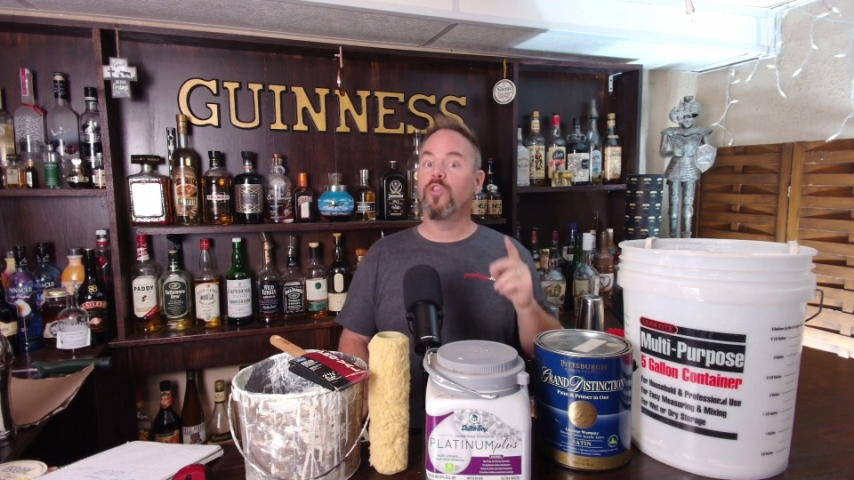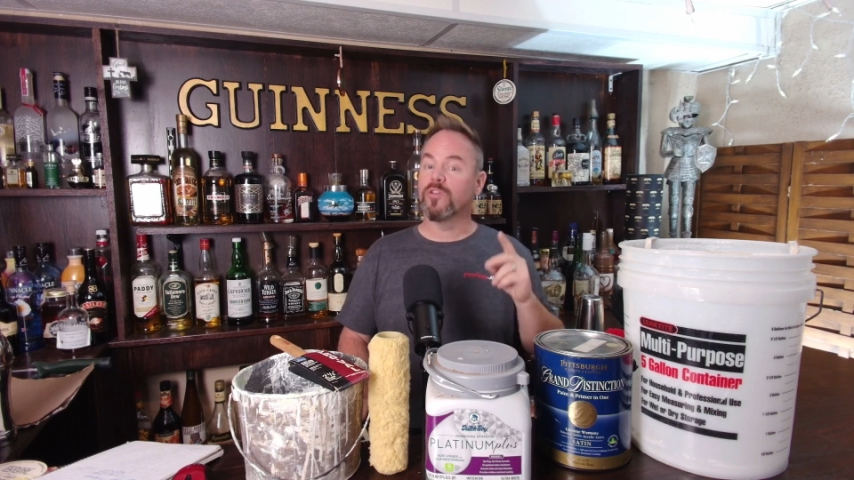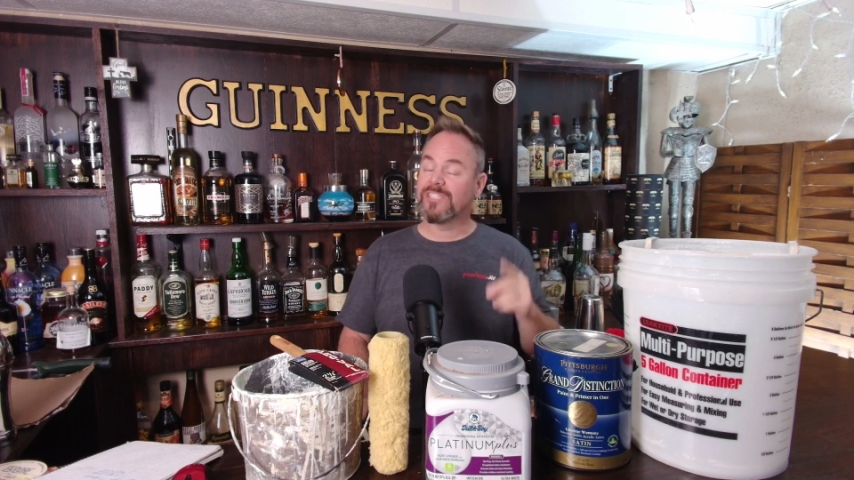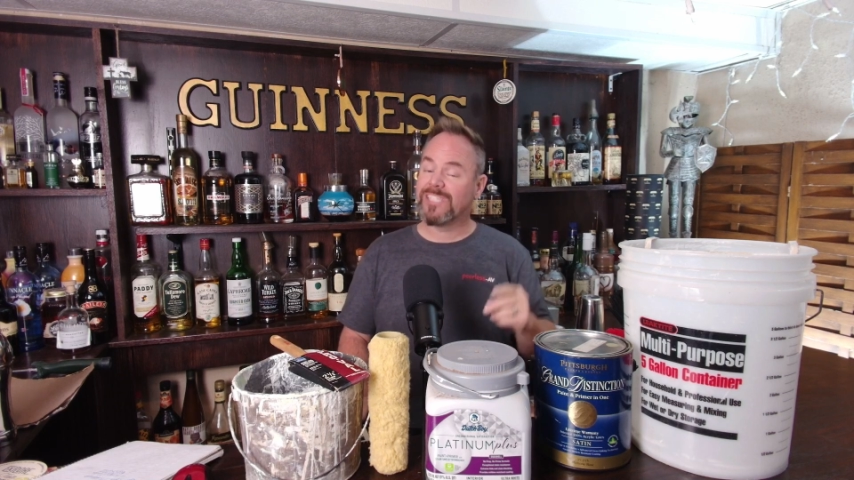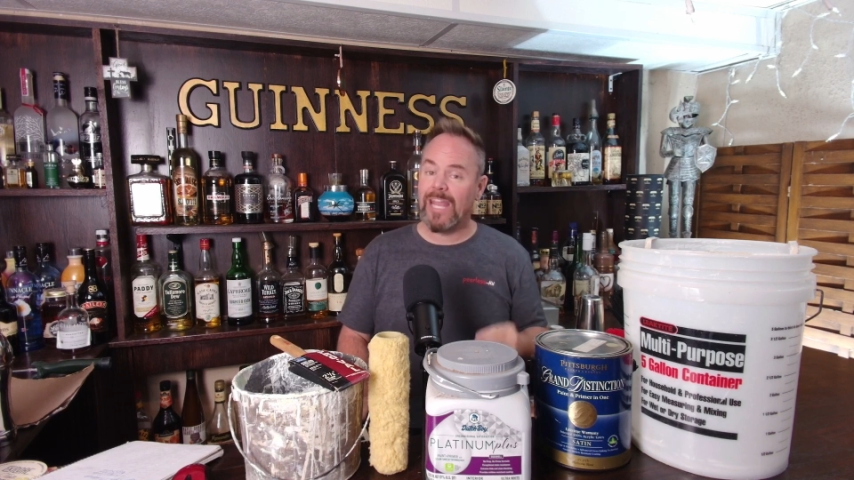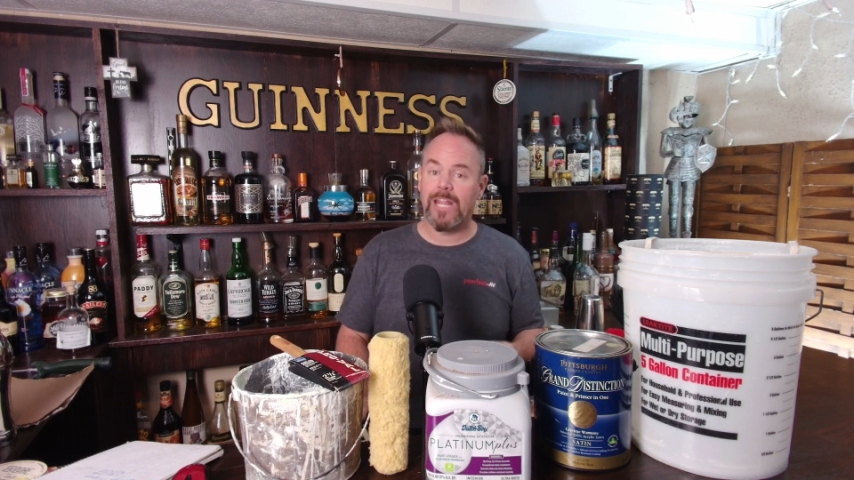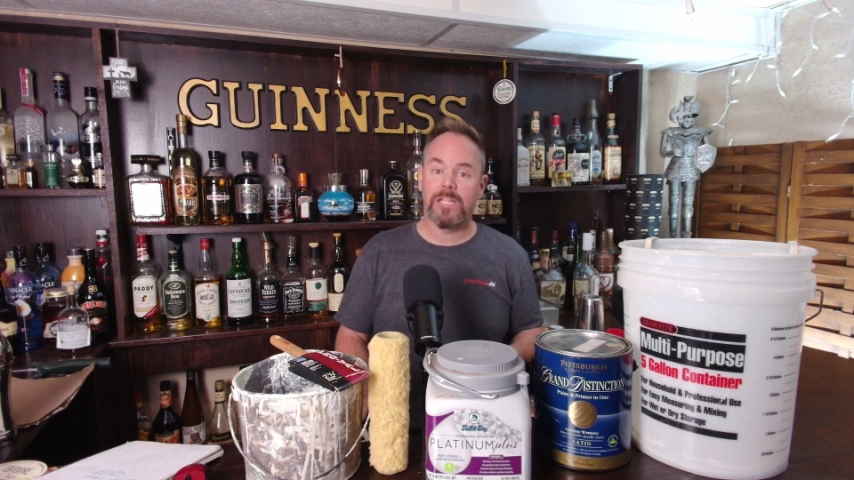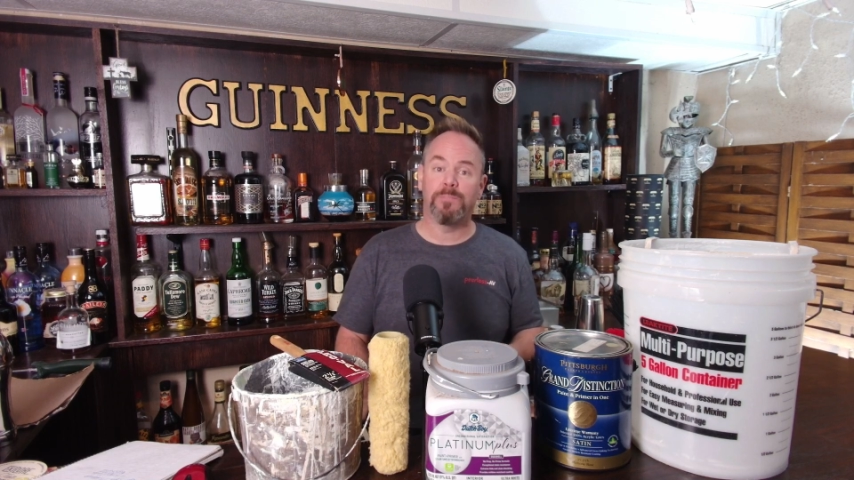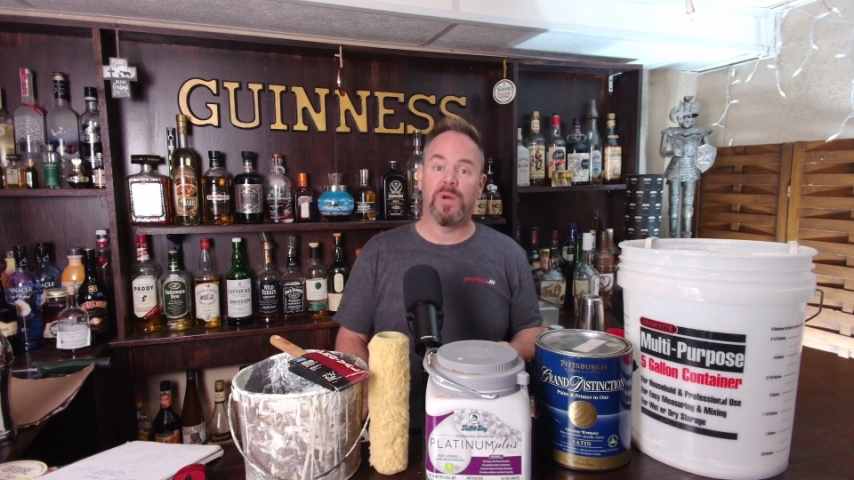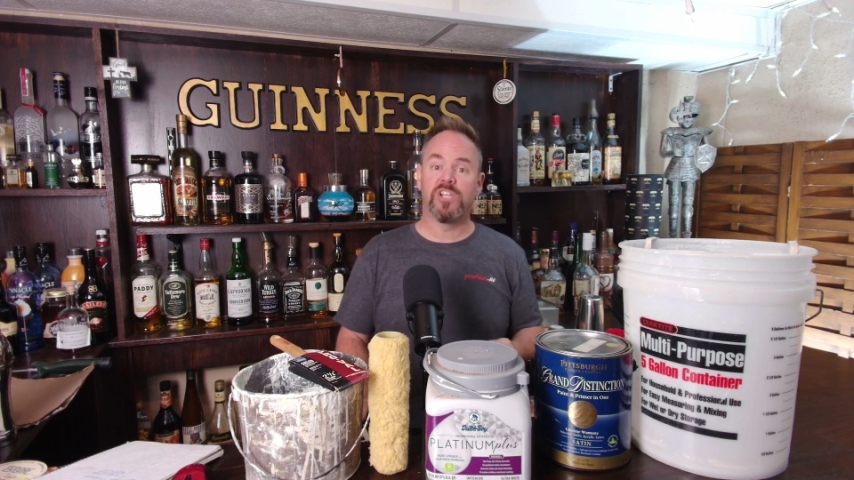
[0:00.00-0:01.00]
those
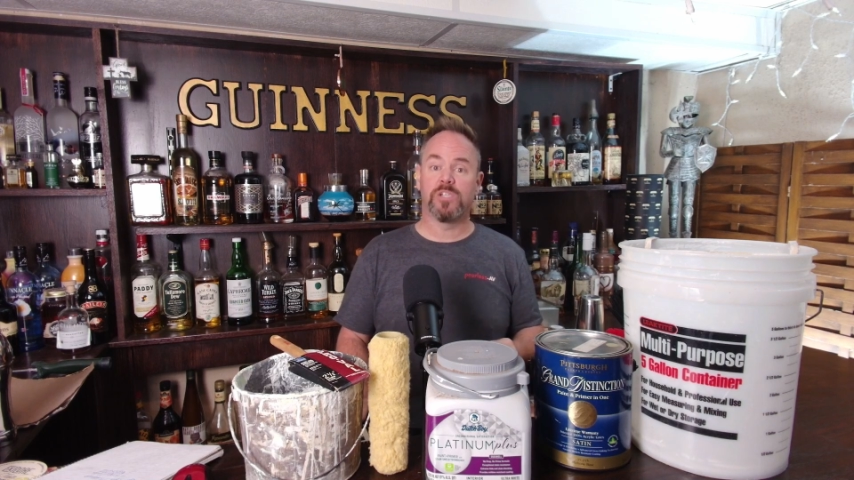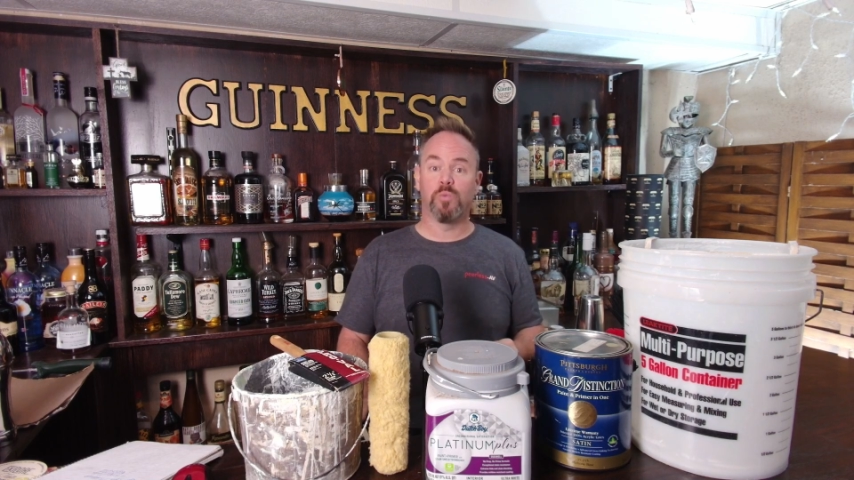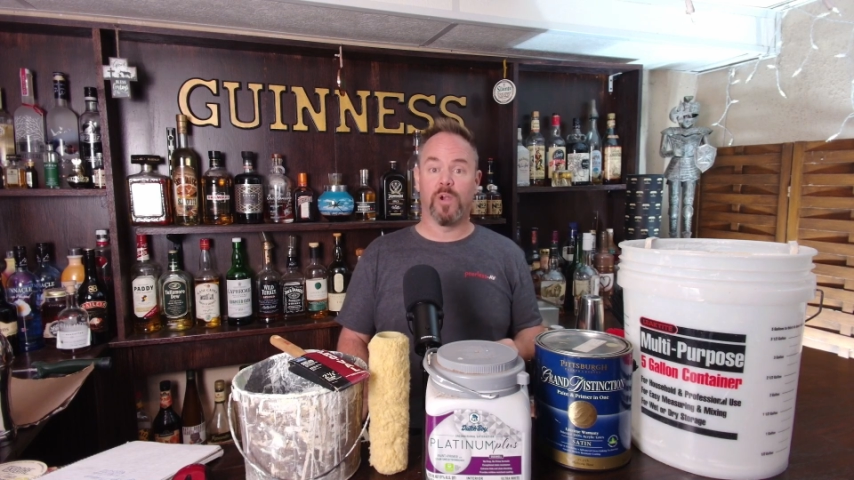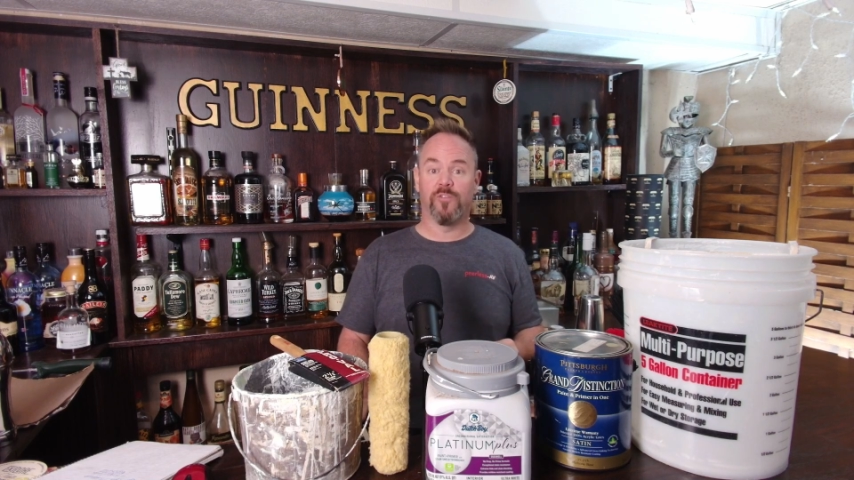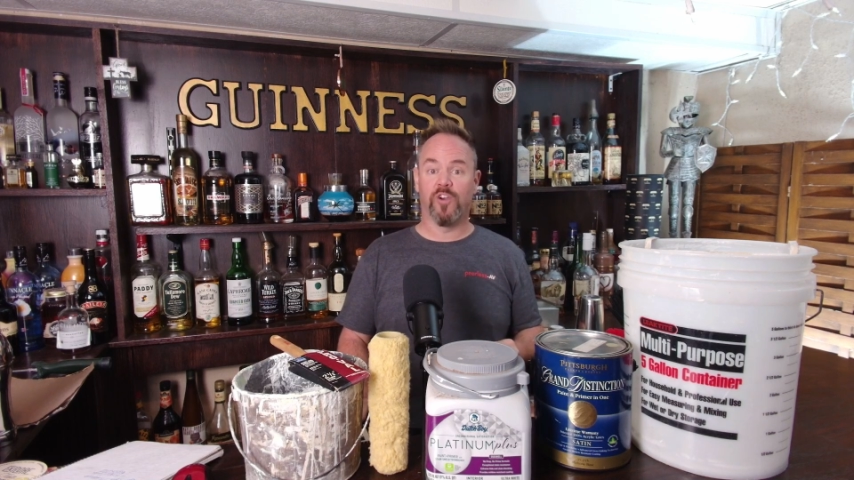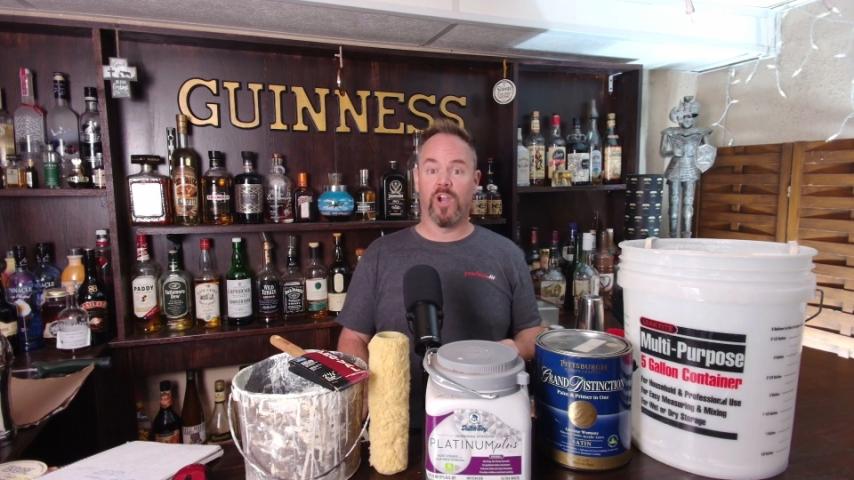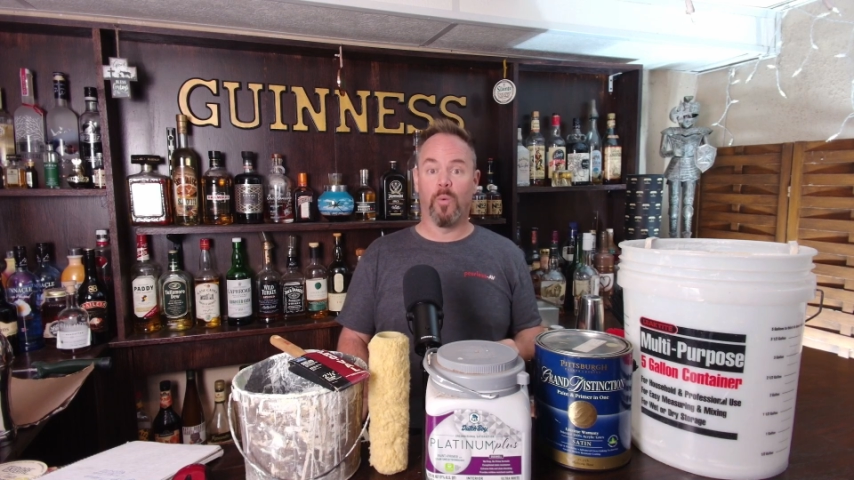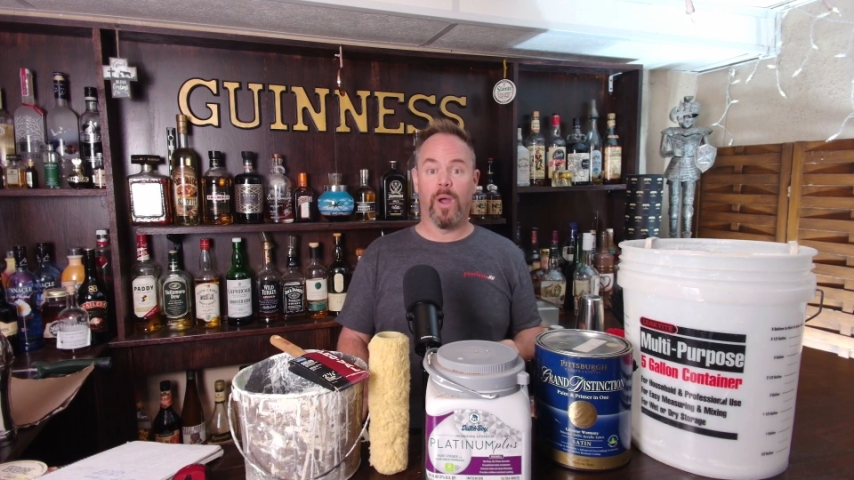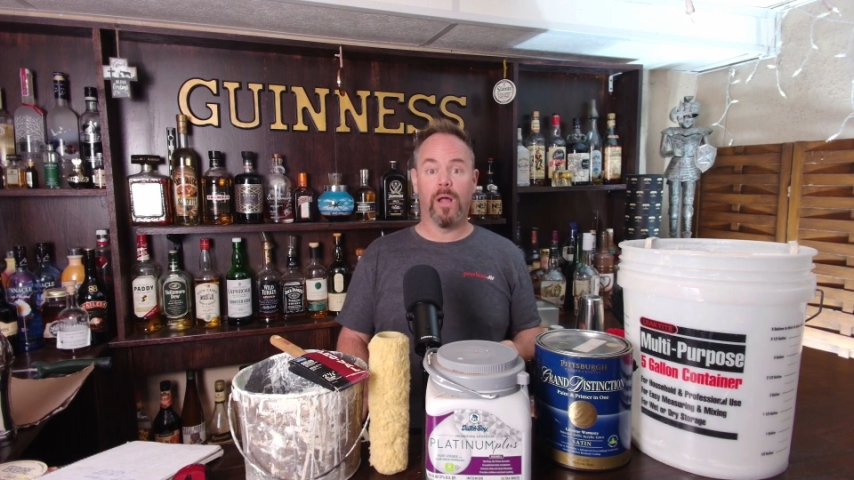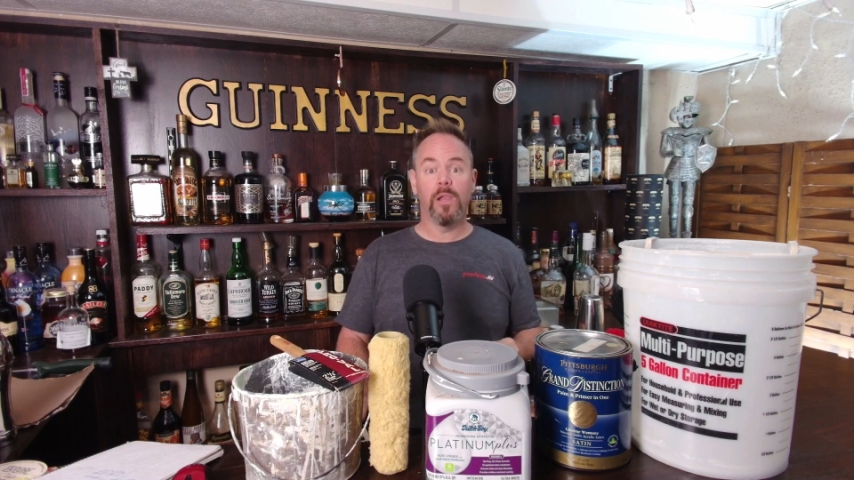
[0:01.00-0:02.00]
sanding sponges work very
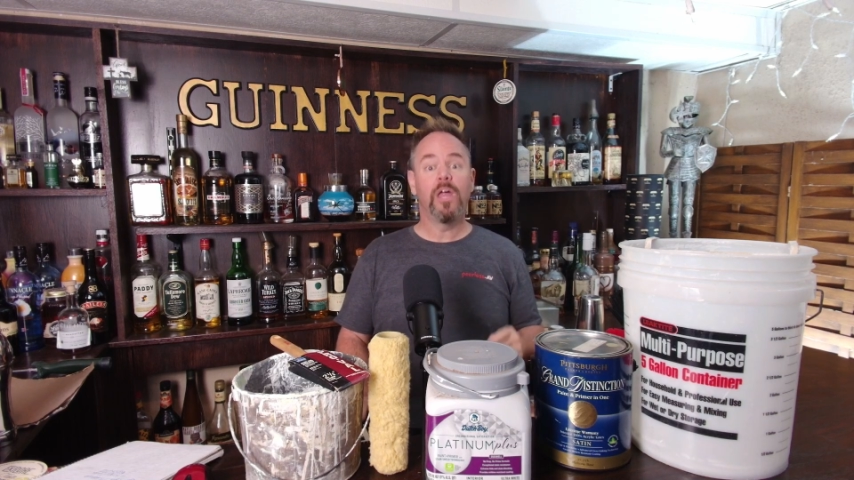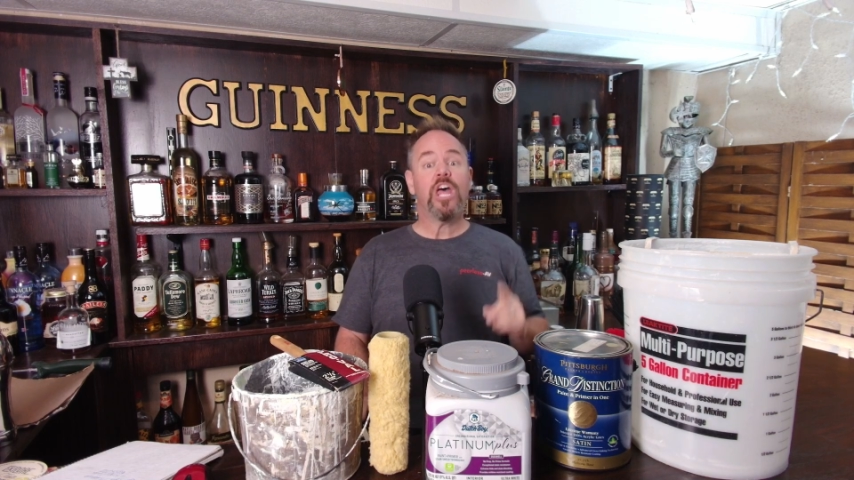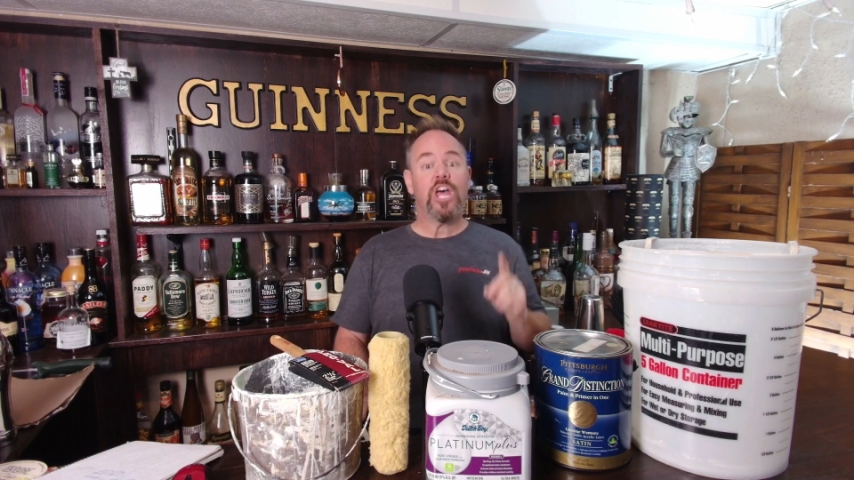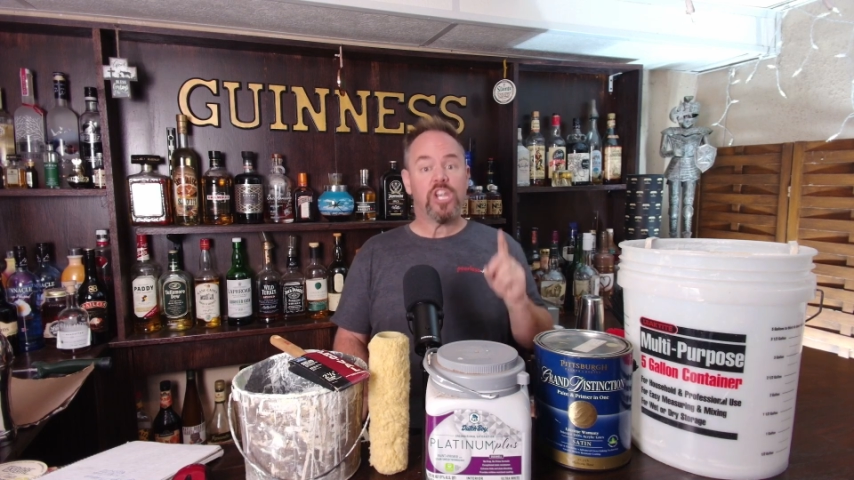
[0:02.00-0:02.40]
well.